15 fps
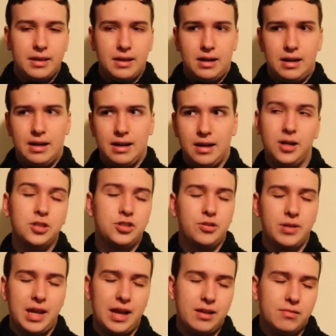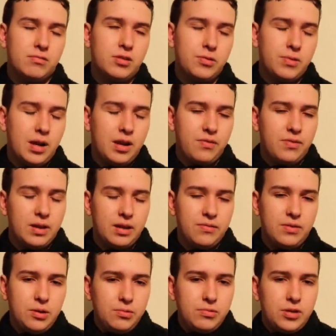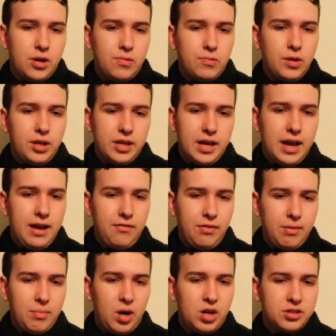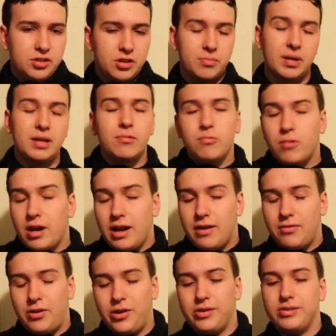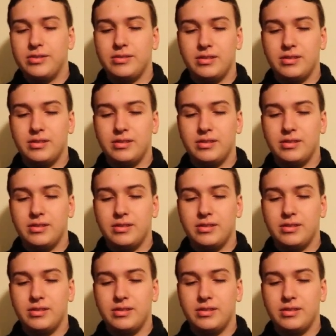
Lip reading: Also, it can't do anything if you don't really have a monster, but whatever.